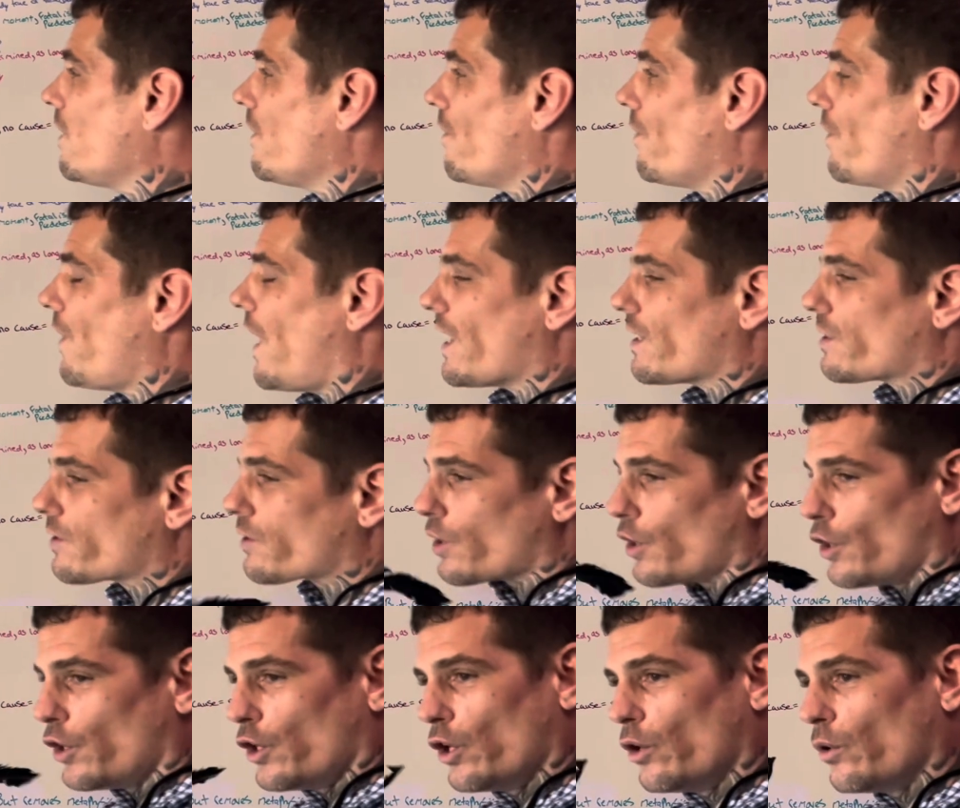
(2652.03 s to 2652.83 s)
that's
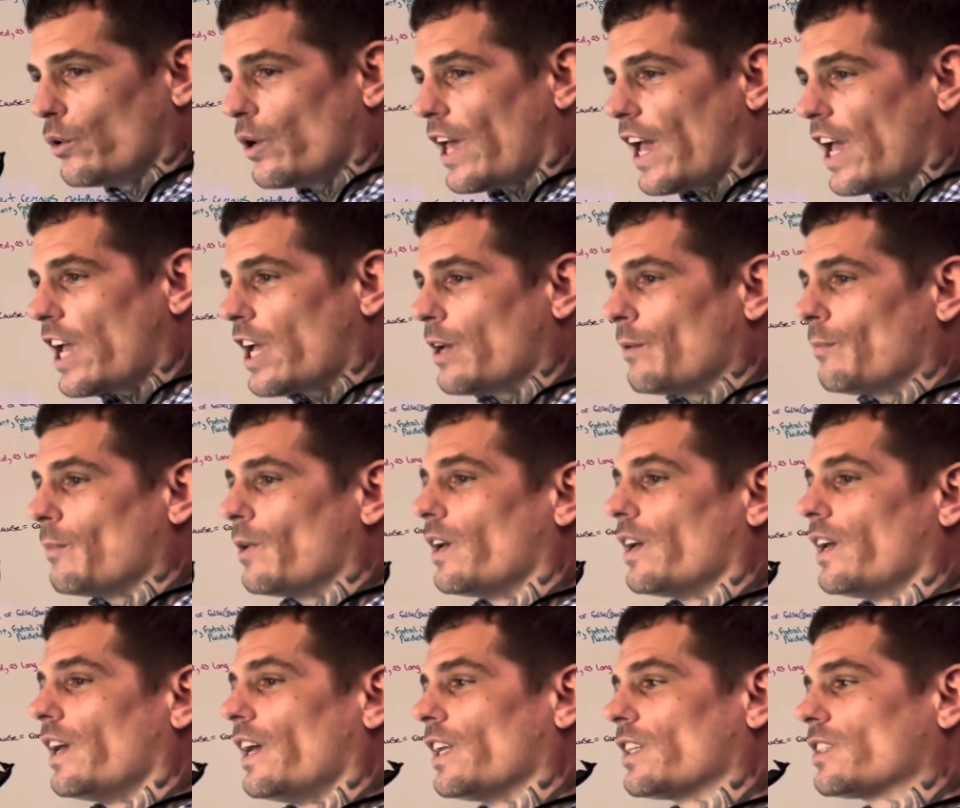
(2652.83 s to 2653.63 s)
the new name.
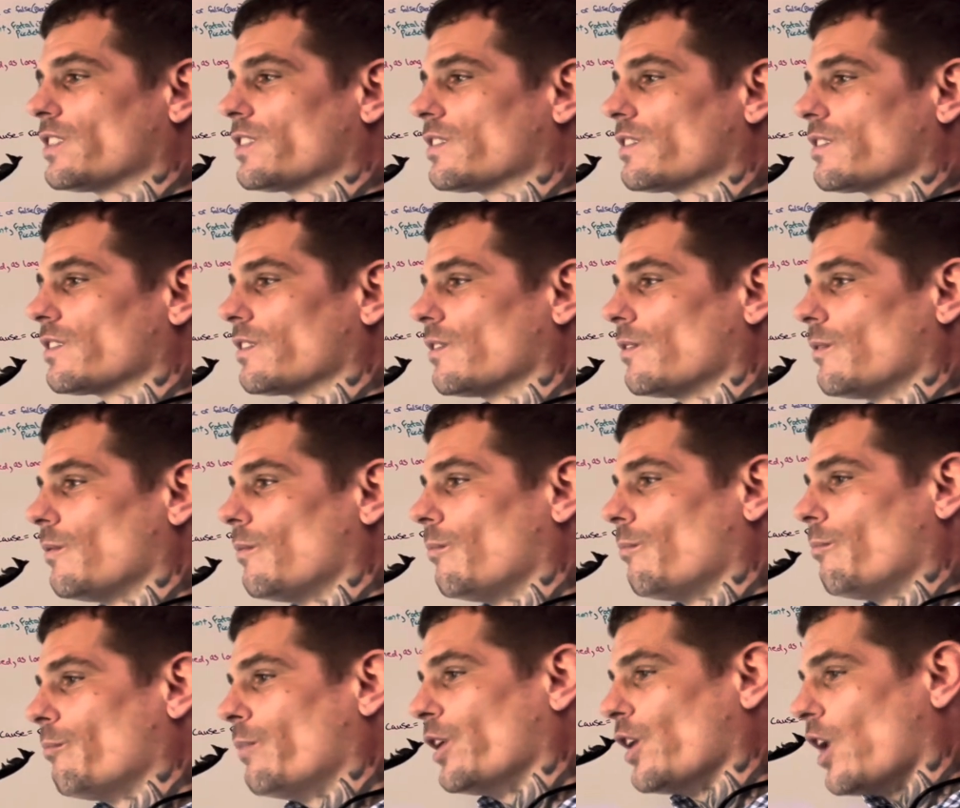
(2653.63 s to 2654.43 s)
It's
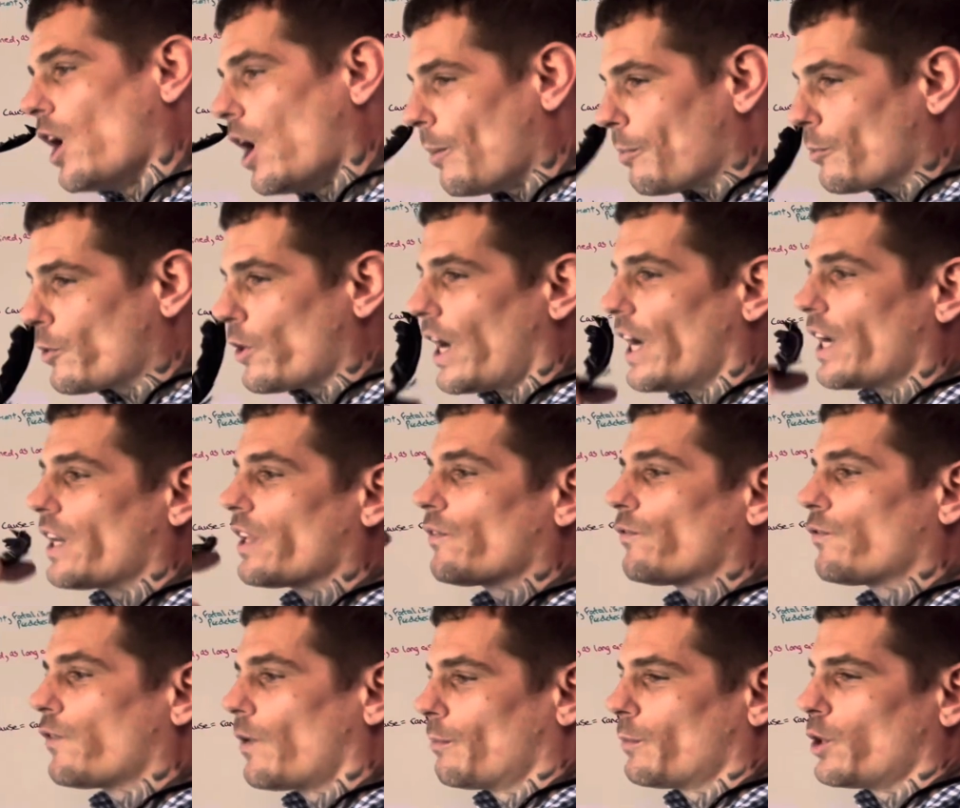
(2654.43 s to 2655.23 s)
been
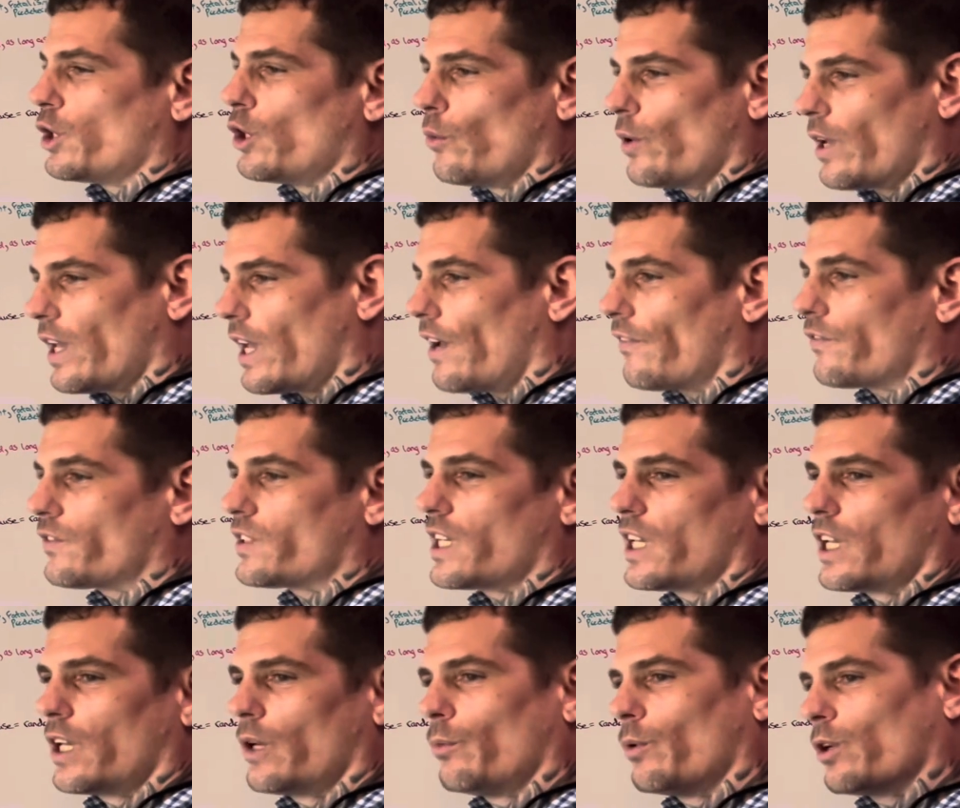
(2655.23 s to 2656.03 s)
upgraded from
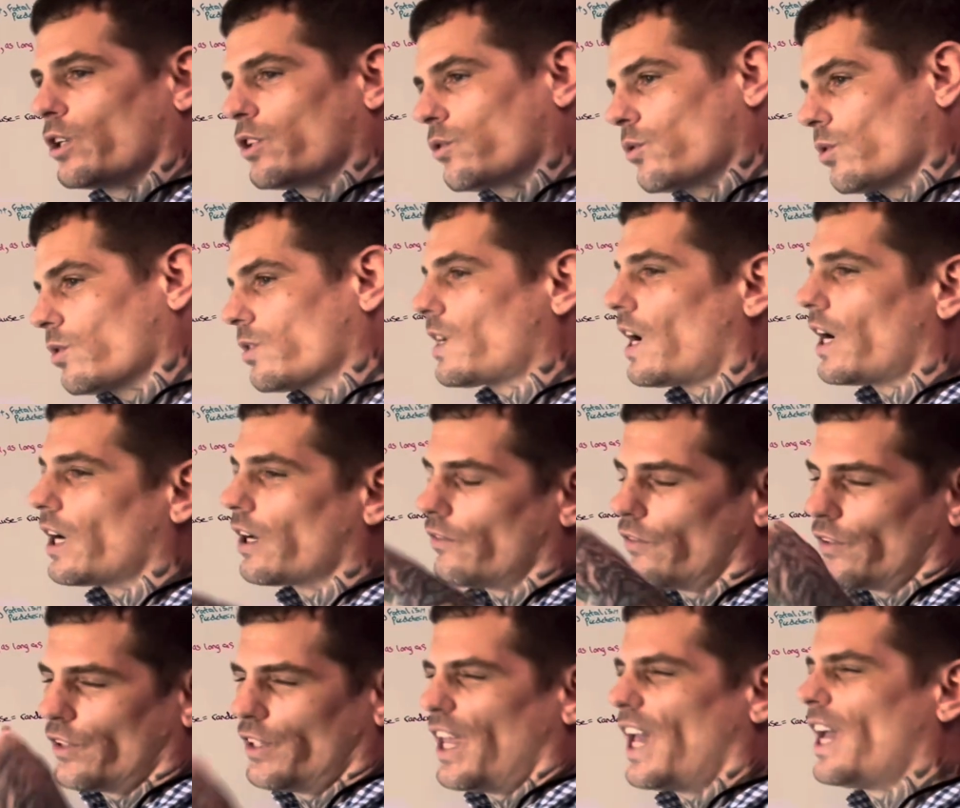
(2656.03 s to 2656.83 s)
UEFT, which was kind
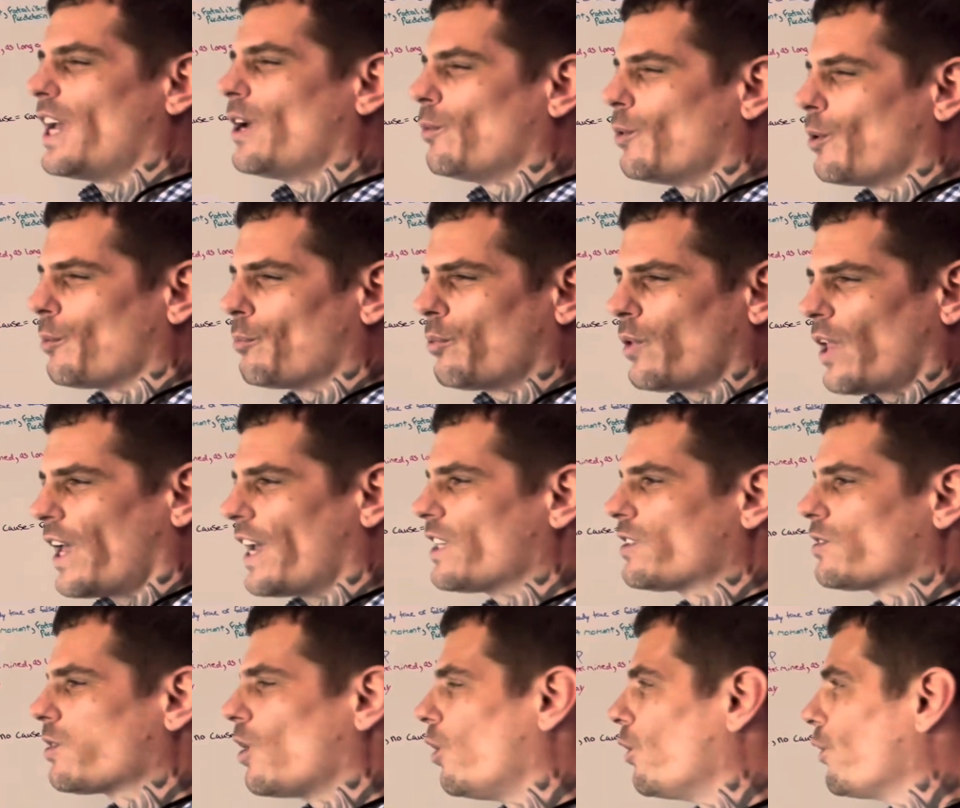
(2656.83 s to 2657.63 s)
of a day one
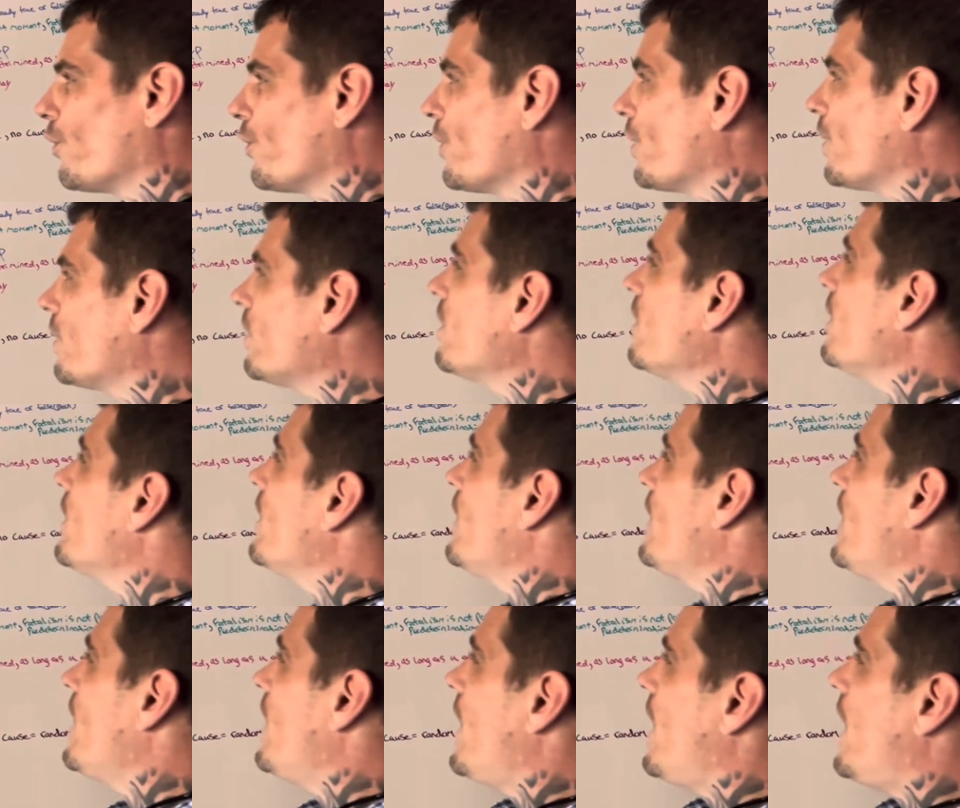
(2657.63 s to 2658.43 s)
placeholder.
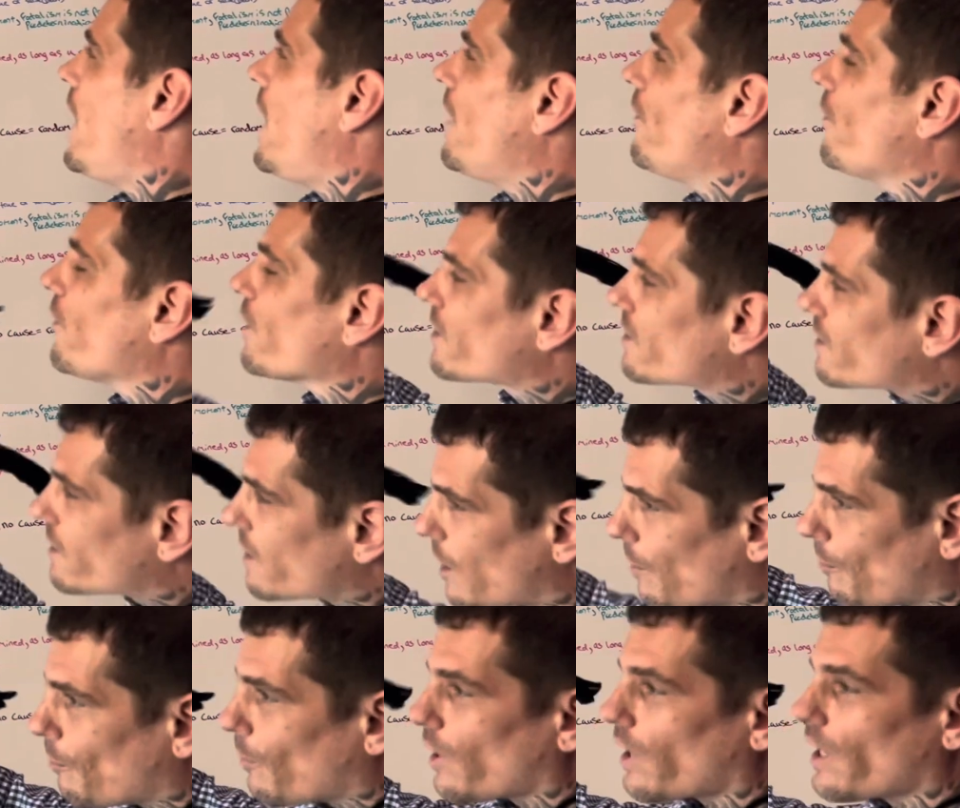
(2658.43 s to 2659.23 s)
And the
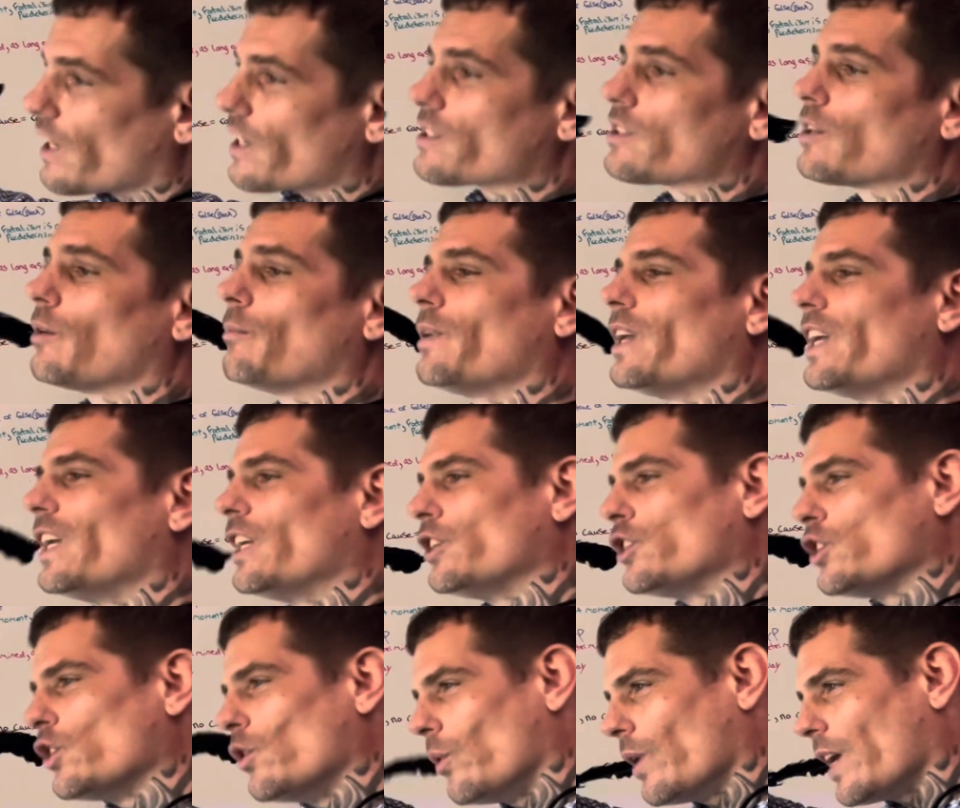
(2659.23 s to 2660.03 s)
symbolism
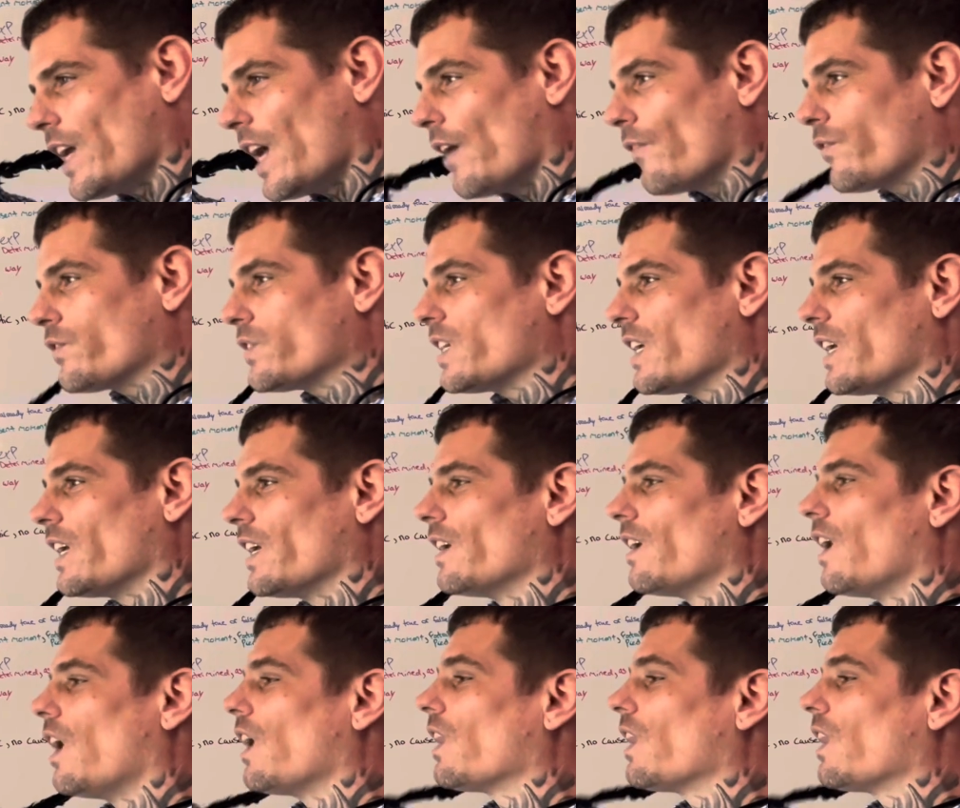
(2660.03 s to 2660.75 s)
in UEFT,